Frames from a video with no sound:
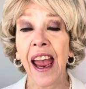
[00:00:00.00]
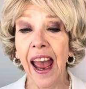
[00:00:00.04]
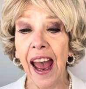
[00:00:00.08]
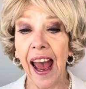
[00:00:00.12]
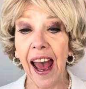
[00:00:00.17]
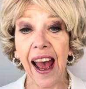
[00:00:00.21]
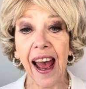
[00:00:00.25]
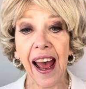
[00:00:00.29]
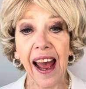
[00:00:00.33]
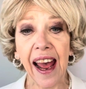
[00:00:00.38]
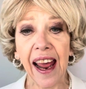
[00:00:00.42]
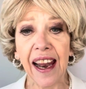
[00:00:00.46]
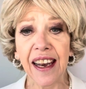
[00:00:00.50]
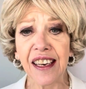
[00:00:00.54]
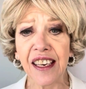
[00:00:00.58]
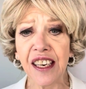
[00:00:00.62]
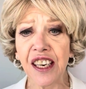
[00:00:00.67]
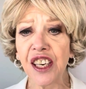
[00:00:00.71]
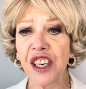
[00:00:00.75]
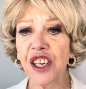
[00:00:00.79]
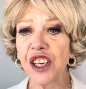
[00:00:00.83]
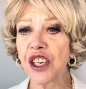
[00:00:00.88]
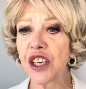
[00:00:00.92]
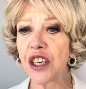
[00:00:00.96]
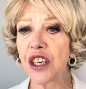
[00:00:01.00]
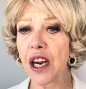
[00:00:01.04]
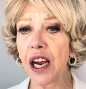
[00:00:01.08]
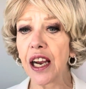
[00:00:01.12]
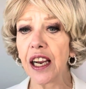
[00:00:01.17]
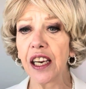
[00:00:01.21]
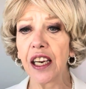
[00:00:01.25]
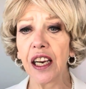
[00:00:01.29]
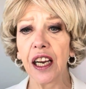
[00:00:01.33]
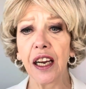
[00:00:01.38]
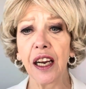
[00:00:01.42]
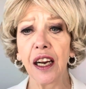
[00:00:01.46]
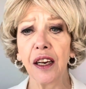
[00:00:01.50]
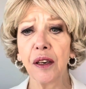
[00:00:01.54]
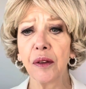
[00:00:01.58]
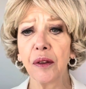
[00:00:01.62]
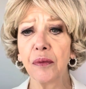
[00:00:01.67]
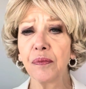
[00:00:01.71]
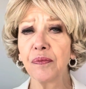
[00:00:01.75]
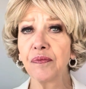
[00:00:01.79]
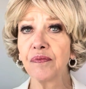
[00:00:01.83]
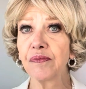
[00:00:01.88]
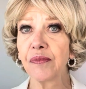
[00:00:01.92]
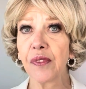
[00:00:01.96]
And
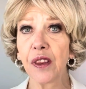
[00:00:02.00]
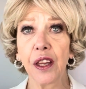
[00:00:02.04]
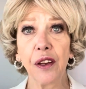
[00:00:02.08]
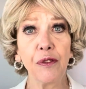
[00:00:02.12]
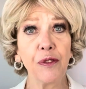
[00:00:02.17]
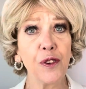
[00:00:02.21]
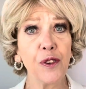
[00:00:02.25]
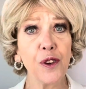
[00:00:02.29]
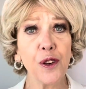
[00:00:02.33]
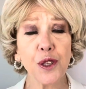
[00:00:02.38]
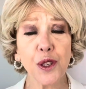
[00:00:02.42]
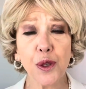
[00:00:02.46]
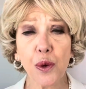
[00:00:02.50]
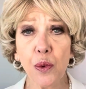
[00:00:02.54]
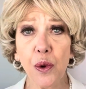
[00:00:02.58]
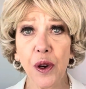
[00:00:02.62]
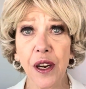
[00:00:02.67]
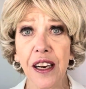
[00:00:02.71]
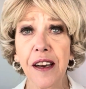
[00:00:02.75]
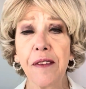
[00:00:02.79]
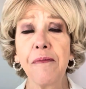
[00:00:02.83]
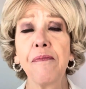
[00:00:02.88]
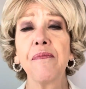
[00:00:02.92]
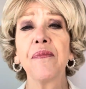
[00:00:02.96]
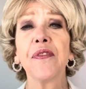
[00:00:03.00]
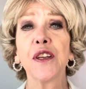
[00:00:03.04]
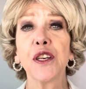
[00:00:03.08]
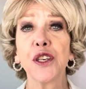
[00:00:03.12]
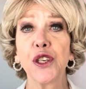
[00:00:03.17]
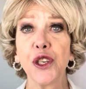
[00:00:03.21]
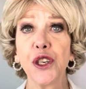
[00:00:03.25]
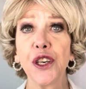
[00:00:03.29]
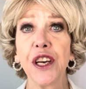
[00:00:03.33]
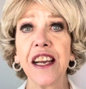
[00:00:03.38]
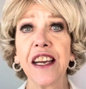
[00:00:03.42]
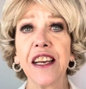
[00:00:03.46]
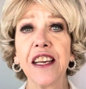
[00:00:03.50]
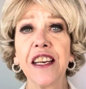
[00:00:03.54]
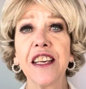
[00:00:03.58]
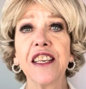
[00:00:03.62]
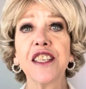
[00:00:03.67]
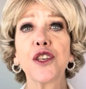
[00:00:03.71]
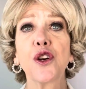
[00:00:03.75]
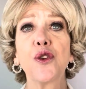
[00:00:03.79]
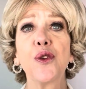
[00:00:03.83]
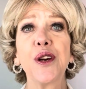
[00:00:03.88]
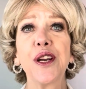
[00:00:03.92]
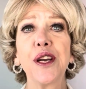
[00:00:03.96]
um, the first one today is
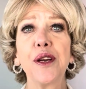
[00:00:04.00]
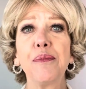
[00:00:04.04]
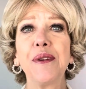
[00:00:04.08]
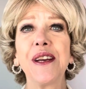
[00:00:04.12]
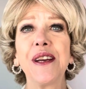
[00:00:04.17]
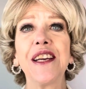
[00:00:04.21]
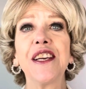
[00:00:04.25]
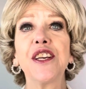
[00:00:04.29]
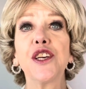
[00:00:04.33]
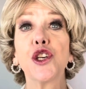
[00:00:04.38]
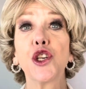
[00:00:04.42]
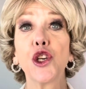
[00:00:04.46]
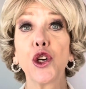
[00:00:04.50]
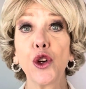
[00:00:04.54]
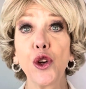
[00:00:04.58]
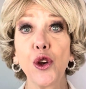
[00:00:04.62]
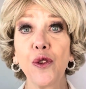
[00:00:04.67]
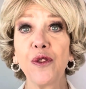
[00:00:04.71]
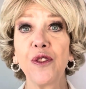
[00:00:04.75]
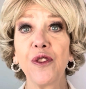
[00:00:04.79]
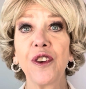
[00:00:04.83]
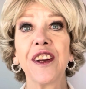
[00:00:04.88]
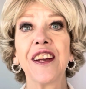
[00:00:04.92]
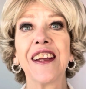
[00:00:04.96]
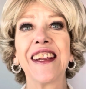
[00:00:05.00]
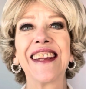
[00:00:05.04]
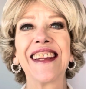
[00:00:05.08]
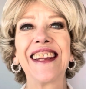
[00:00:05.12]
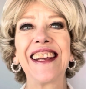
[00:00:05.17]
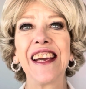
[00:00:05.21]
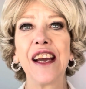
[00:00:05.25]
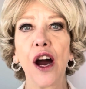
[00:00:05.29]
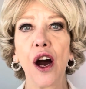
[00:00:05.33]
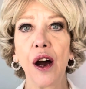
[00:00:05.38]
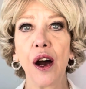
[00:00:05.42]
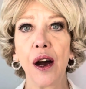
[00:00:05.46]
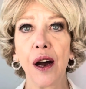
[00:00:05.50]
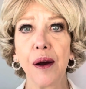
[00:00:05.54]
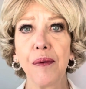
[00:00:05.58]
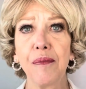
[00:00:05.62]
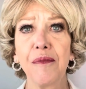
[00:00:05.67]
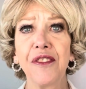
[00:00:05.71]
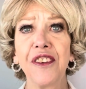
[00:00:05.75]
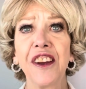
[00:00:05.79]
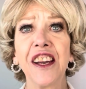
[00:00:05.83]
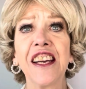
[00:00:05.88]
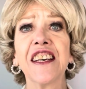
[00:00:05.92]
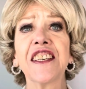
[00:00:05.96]
going to be turf the
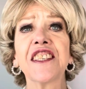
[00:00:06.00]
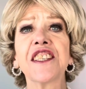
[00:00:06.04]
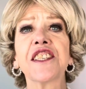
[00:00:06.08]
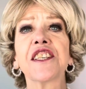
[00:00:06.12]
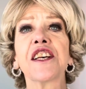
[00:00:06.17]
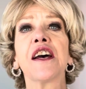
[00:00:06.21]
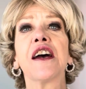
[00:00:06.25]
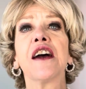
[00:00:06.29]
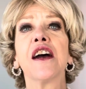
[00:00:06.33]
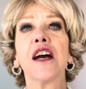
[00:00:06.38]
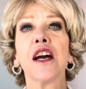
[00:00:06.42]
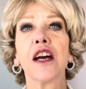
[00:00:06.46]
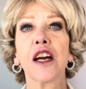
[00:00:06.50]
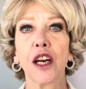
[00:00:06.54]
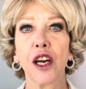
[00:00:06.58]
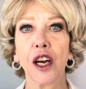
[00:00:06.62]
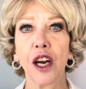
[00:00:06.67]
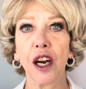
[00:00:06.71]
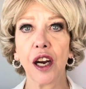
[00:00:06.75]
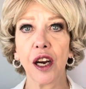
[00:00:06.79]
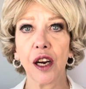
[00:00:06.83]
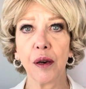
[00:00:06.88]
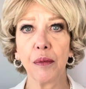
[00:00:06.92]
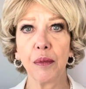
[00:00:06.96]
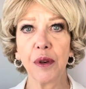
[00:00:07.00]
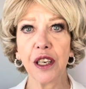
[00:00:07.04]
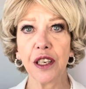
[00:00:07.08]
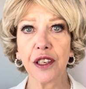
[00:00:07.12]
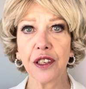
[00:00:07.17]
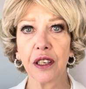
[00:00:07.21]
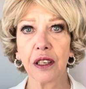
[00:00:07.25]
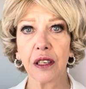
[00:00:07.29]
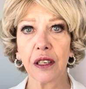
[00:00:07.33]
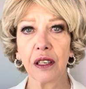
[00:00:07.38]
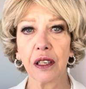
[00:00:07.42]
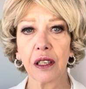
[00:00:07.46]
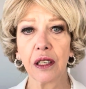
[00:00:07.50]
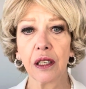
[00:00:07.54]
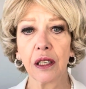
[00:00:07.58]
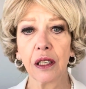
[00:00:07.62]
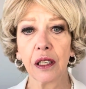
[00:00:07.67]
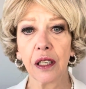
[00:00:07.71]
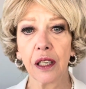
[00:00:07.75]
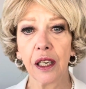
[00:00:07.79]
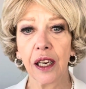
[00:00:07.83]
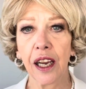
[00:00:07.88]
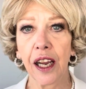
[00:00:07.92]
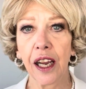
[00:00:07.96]
obvious garbage.
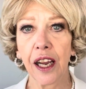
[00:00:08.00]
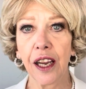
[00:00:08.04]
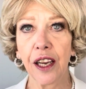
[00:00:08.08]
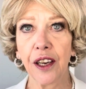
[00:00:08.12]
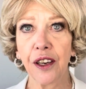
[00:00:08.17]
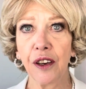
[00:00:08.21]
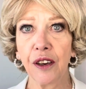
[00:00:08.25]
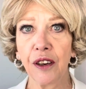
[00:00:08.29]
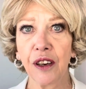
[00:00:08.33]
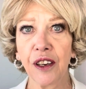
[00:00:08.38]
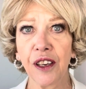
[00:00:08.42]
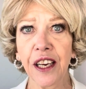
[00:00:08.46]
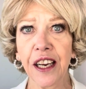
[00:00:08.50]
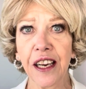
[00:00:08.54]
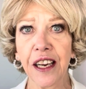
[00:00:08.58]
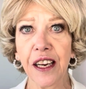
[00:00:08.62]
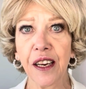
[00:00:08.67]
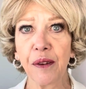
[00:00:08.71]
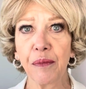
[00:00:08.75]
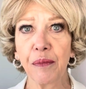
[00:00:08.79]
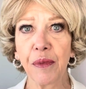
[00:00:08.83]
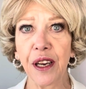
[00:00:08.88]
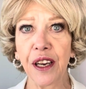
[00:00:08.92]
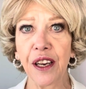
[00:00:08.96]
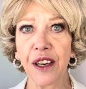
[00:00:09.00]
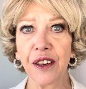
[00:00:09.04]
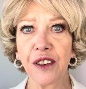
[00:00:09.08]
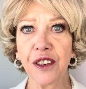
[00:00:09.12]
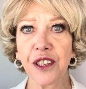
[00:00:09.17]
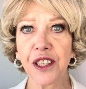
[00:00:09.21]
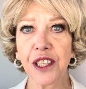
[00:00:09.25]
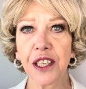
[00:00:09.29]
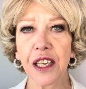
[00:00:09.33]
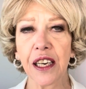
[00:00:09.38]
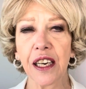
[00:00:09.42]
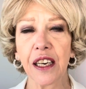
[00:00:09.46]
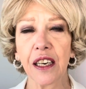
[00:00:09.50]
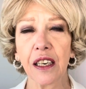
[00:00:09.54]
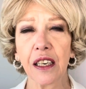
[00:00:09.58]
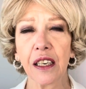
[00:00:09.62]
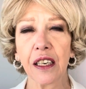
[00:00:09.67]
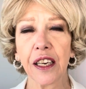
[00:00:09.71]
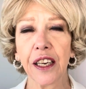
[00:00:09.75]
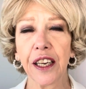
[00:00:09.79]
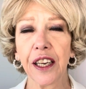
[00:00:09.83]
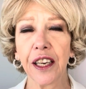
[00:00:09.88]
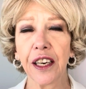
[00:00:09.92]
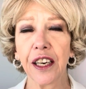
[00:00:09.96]
And you're looking at me and you're saying,
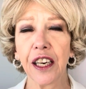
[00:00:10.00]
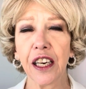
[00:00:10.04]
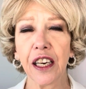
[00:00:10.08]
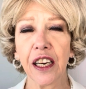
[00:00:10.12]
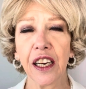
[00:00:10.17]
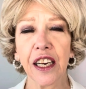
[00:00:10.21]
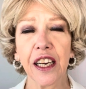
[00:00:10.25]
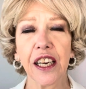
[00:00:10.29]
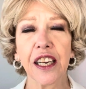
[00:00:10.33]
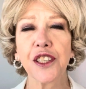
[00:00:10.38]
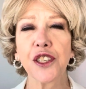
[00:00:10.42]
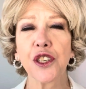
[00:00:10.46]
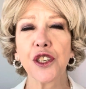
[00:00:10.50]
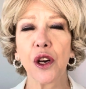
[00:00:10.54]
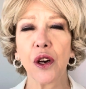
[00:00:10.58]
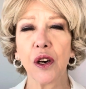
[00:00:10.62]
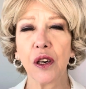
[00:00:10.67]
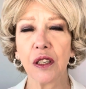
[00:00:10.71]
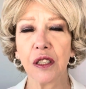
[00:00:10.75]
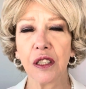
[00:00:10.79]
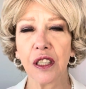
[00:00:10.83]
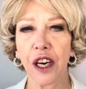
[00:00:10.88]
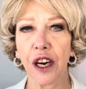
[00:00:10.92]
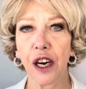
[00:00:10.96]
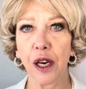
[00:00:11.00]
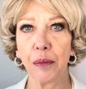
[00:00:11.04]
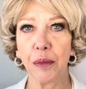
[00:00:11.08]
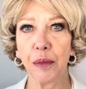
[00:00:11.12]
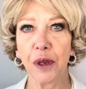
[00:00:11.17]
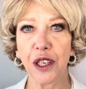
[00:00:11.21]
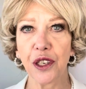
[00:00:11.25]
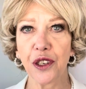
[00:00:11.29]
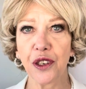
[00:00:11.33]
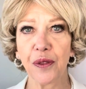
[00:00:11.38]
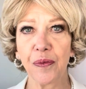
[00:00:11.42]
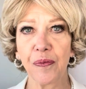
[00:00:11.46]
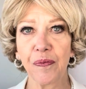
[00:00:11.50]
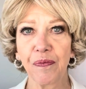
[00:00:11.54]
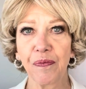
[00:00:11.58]
Kitti, it's all garbage.